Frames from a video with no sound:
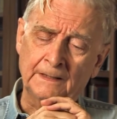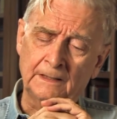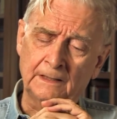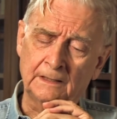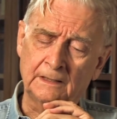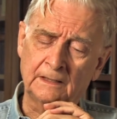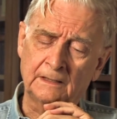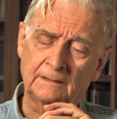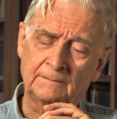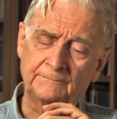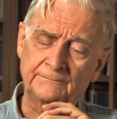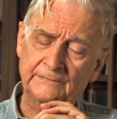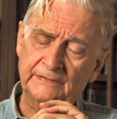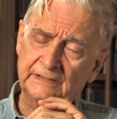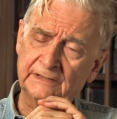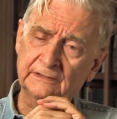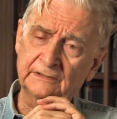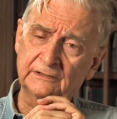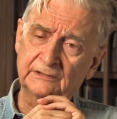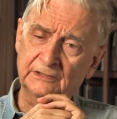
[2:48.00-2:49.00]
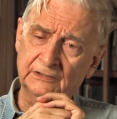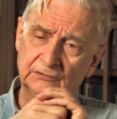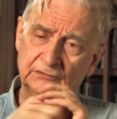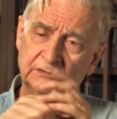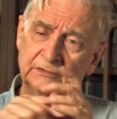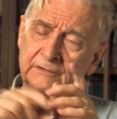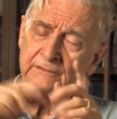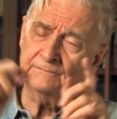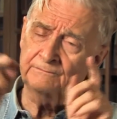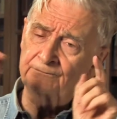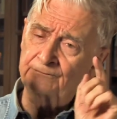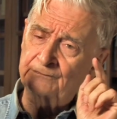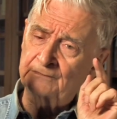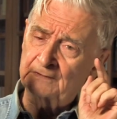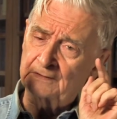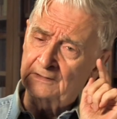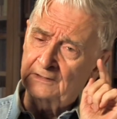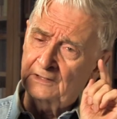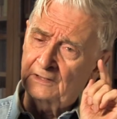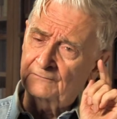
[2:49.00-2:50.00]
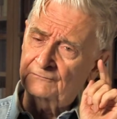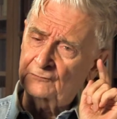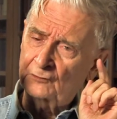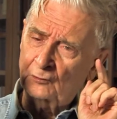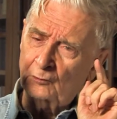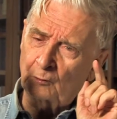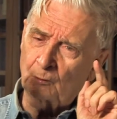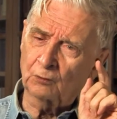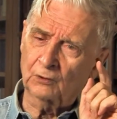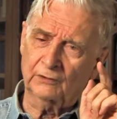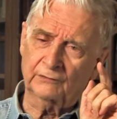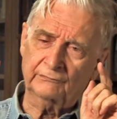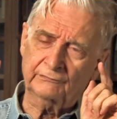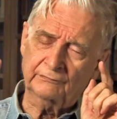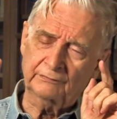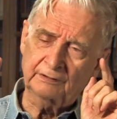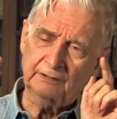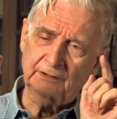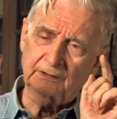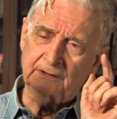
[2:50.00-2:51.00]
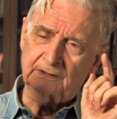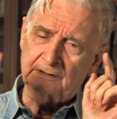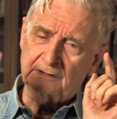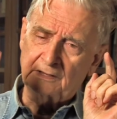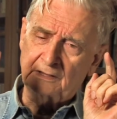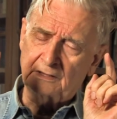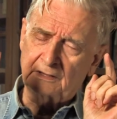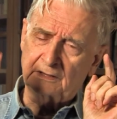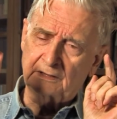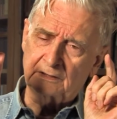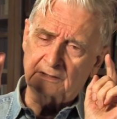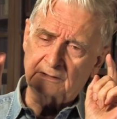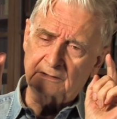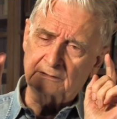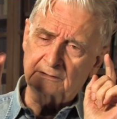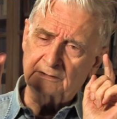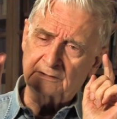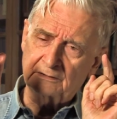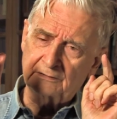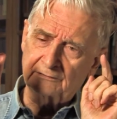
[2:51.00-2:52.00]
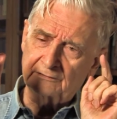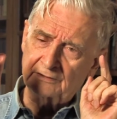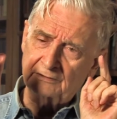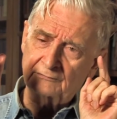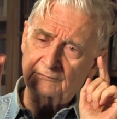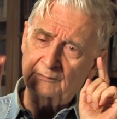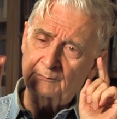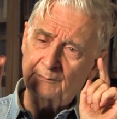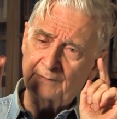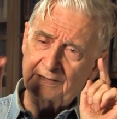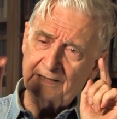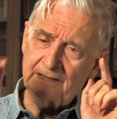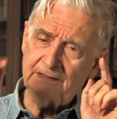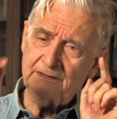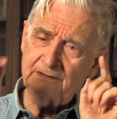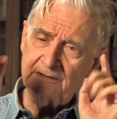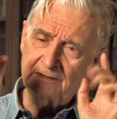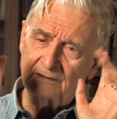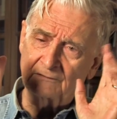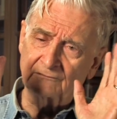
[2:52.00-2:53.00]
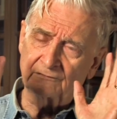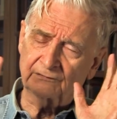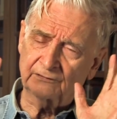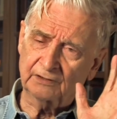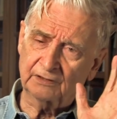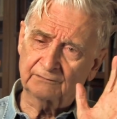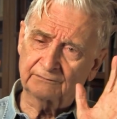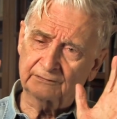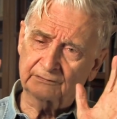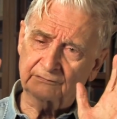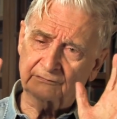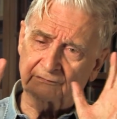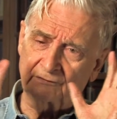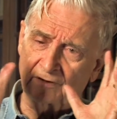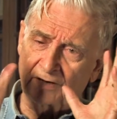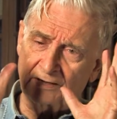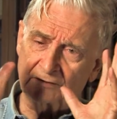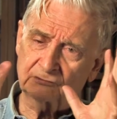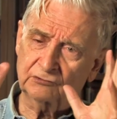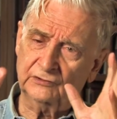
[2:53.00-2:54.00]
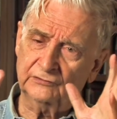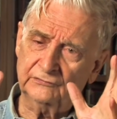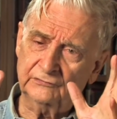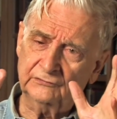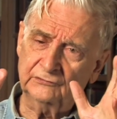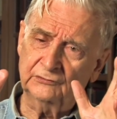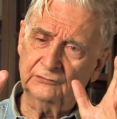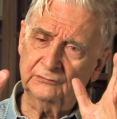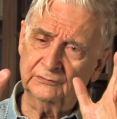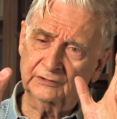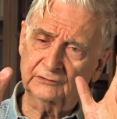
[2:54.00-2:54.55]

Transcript: Um, in addition, of course, uh, there remain in front of us not just to